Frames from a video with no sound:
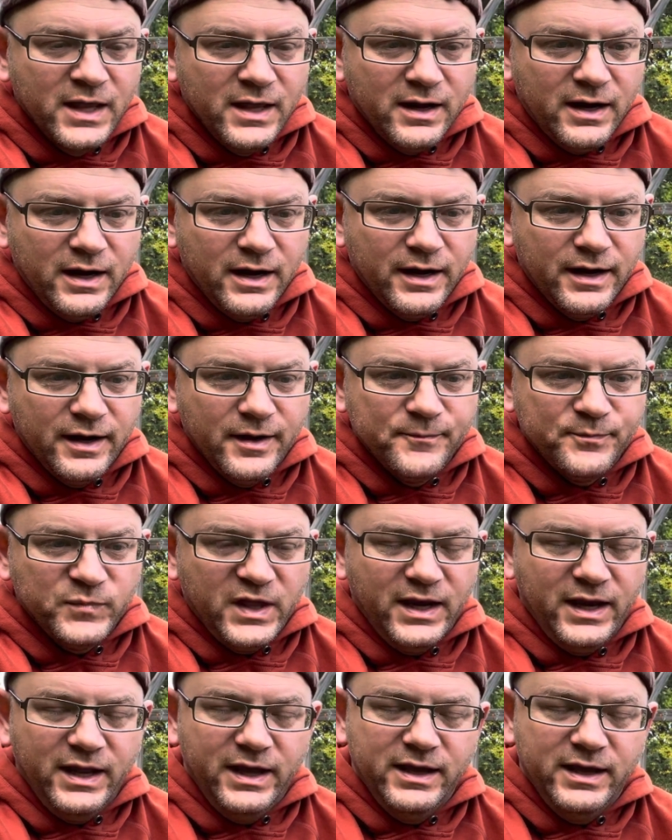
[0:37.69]

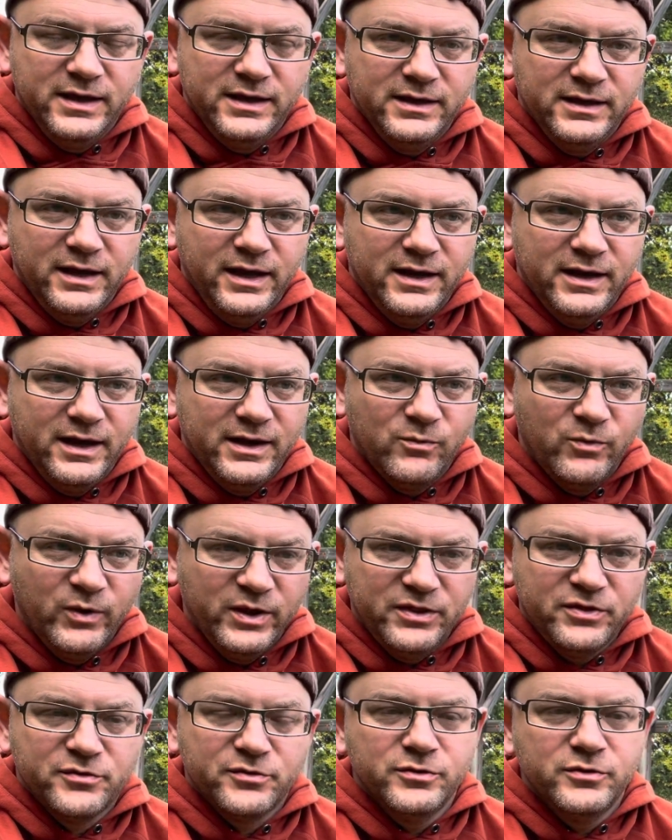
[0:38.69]
And I
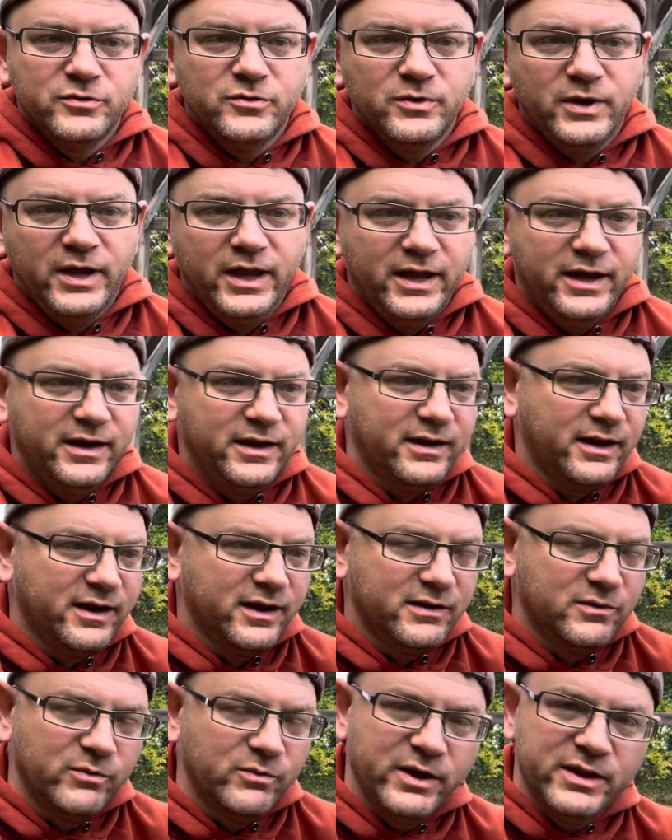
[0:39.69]
went through and I
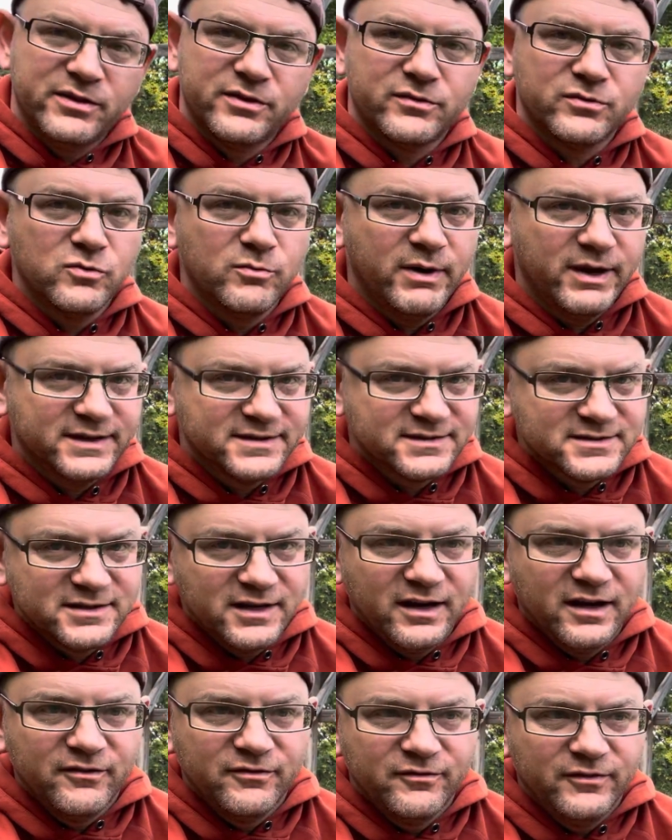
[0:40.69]
kind of went through my
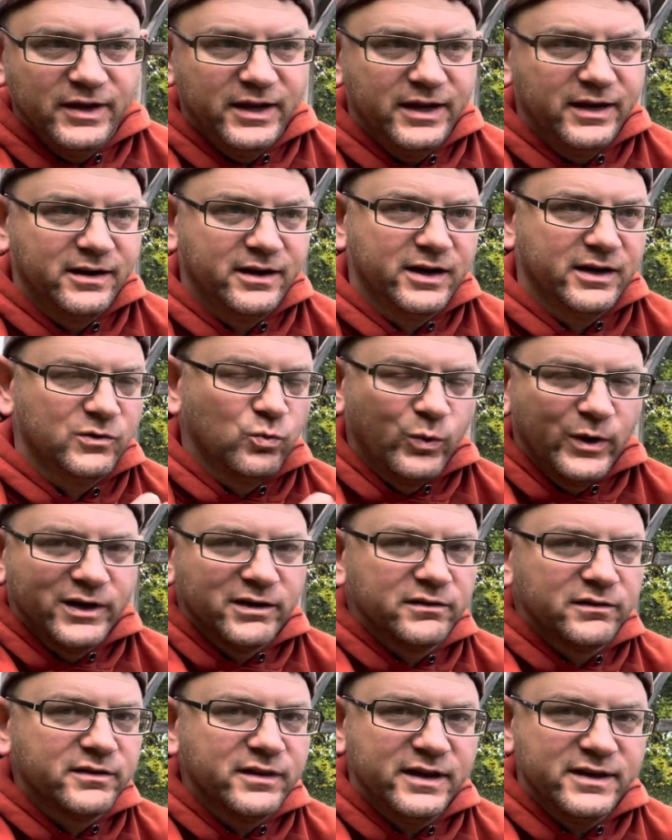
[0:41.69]
stuff and kind of
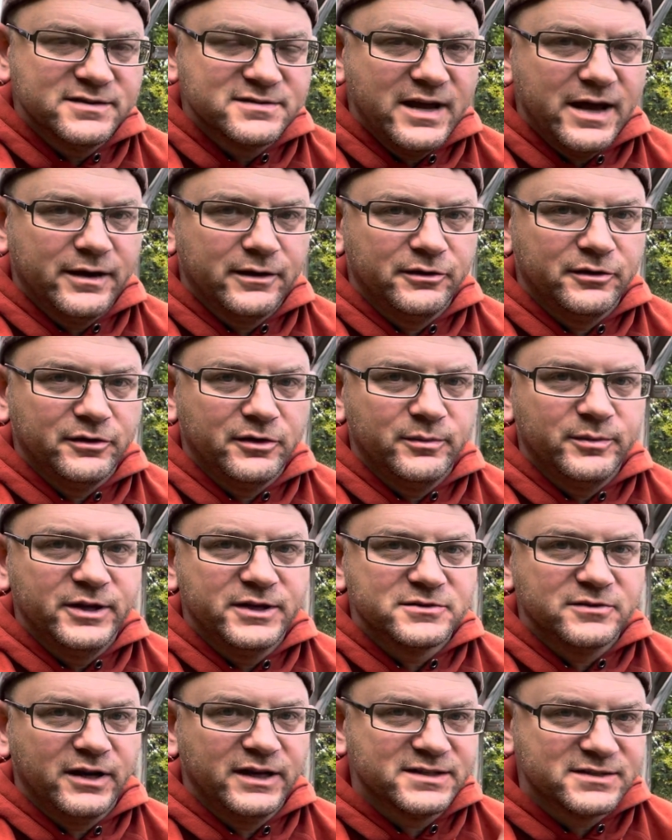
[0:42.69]
whittled things down a little bit.
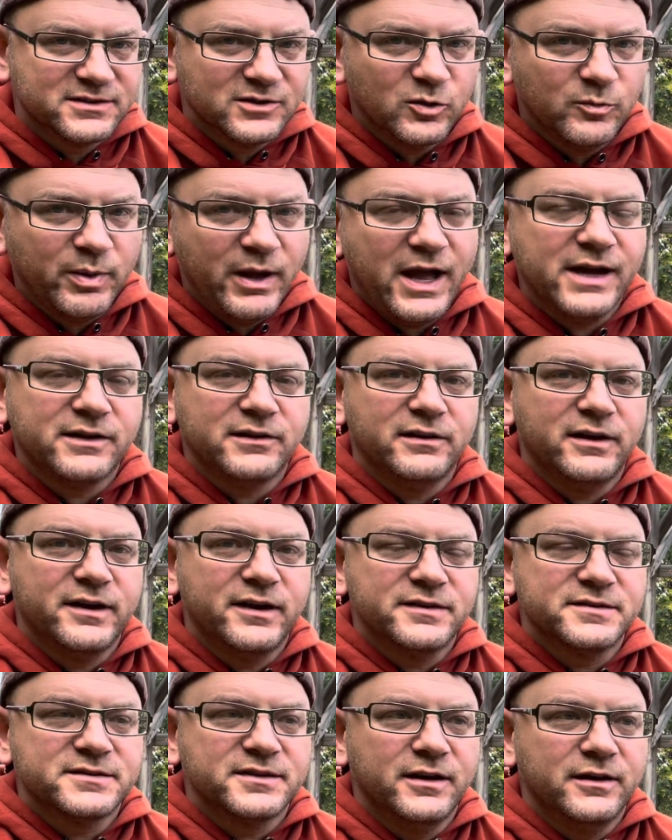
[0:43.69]
So I still pack a lot
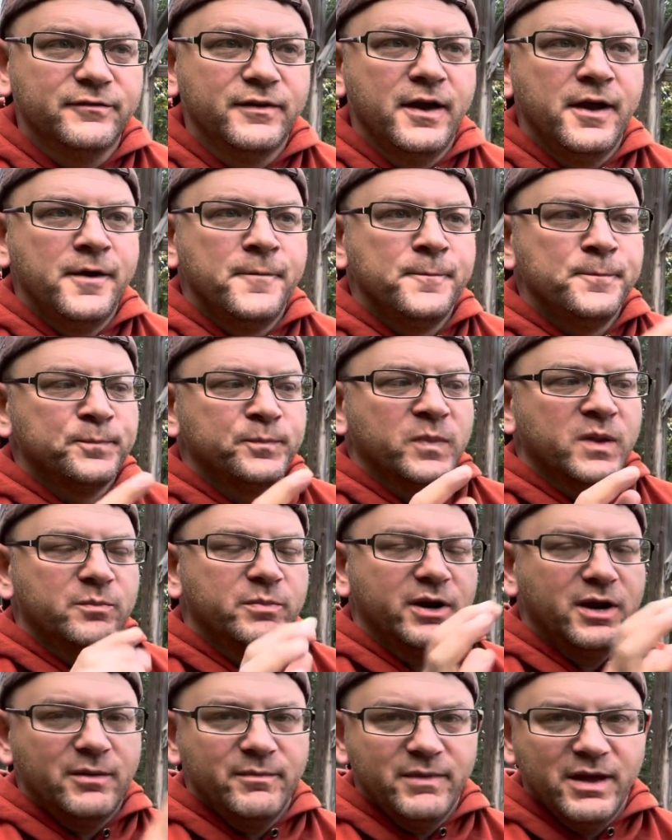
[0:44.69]
of stuff,
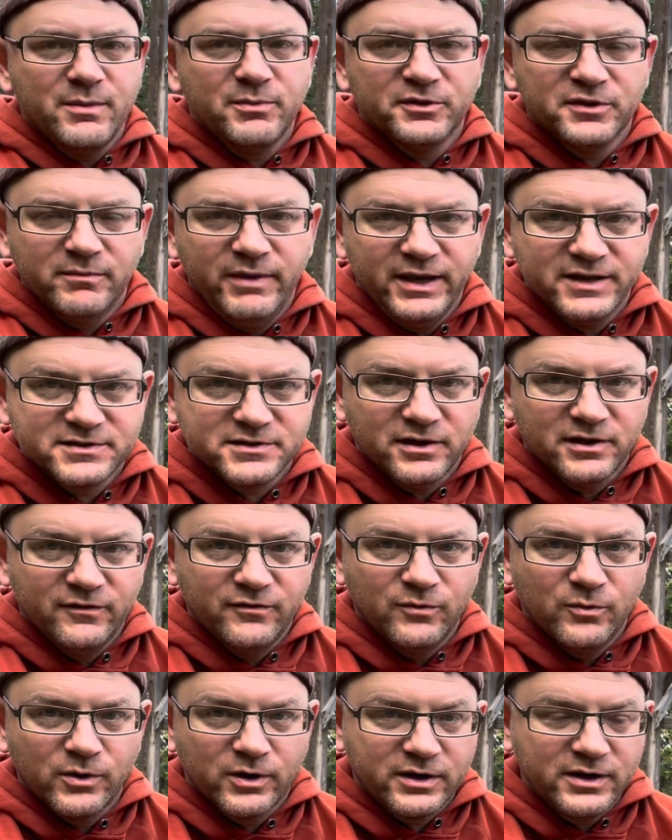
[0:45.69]
but I'm able to make
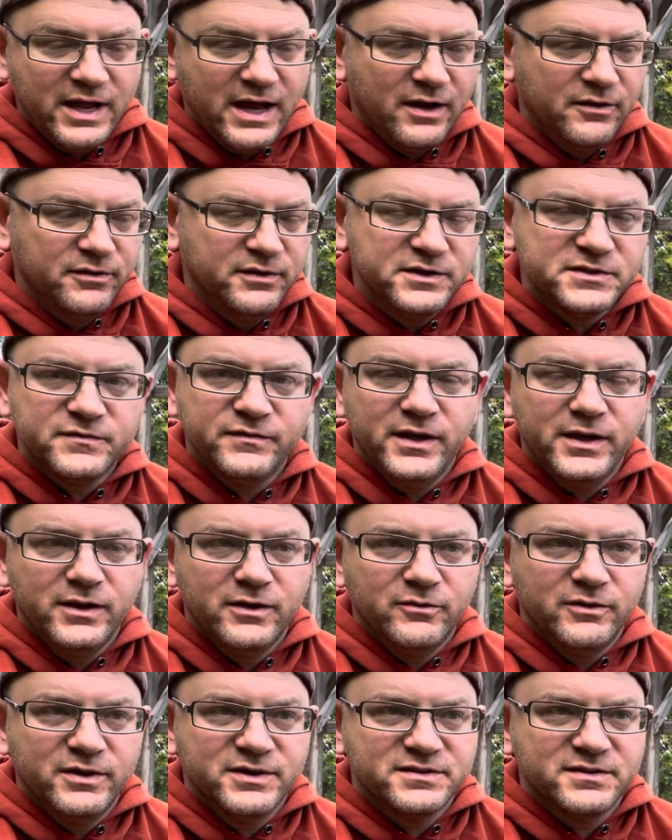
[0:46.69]
stuff work. Now, this
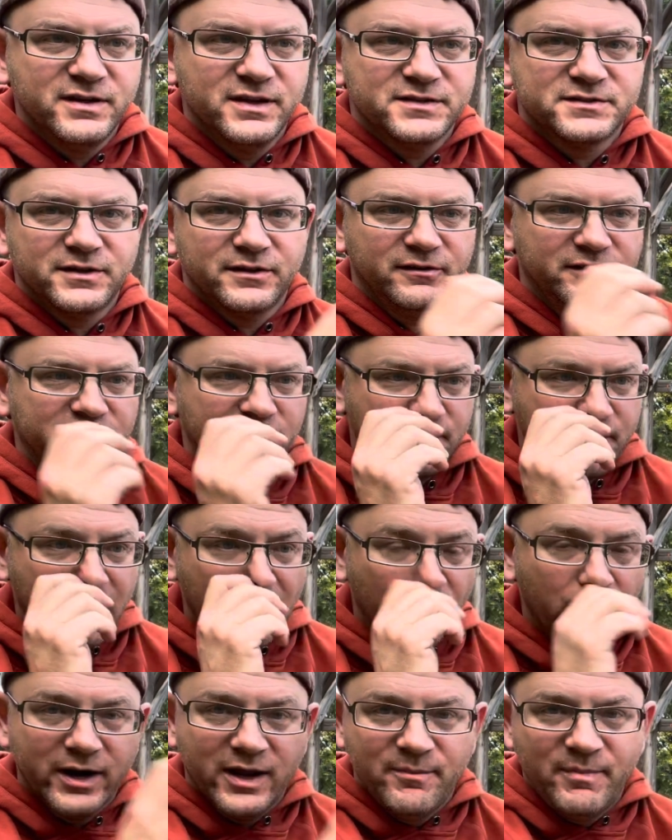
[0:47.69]
video isn't necessarily about
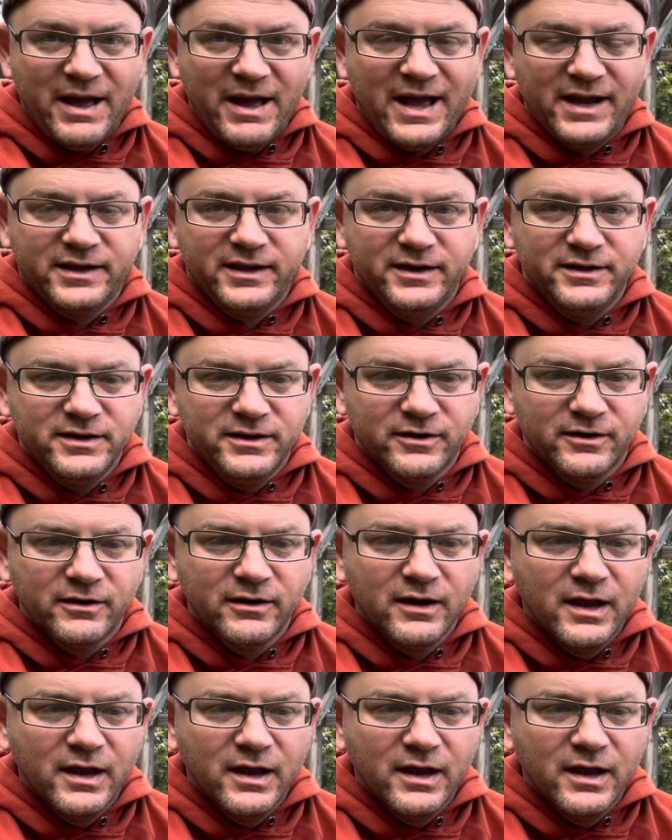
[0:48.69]
what I pack in here.